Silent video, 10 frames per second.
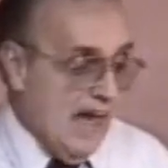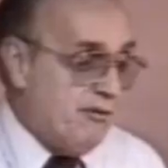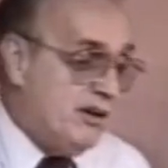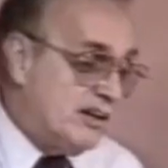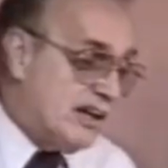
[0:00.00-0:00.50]

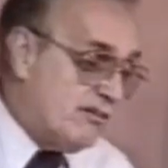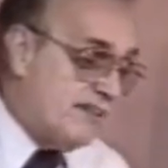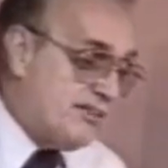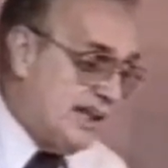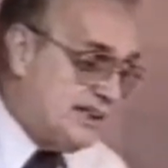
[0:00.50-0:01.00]
And we look at
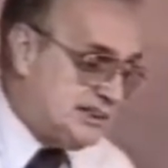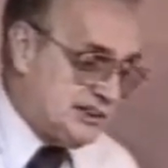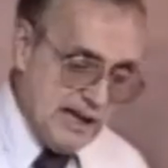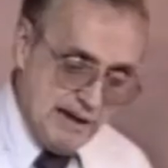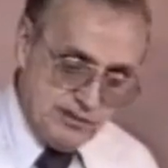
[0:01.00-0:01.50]
Revelation
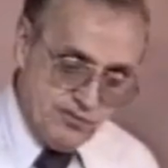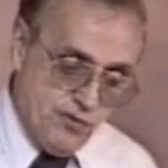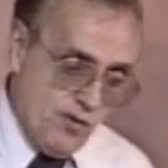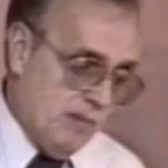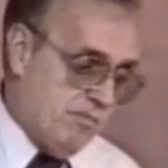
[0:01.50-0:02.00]
chapter
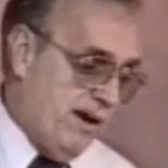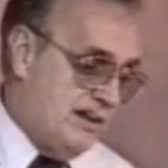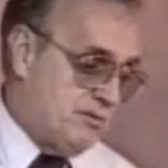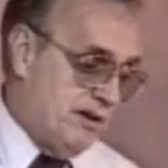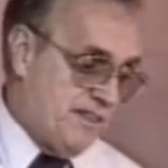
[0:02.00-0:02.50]
4 on
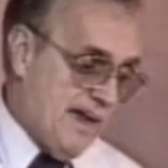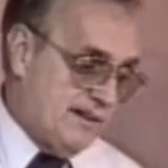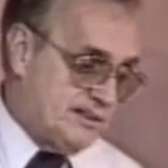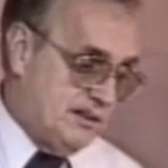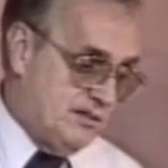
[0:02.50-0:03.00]
page
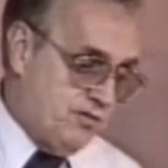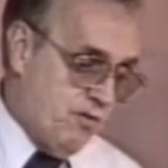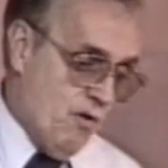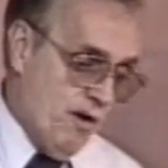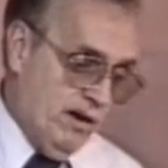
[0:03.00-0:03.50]

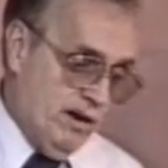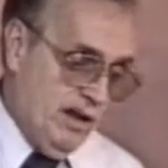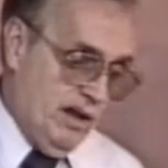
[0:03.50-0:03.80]
1004,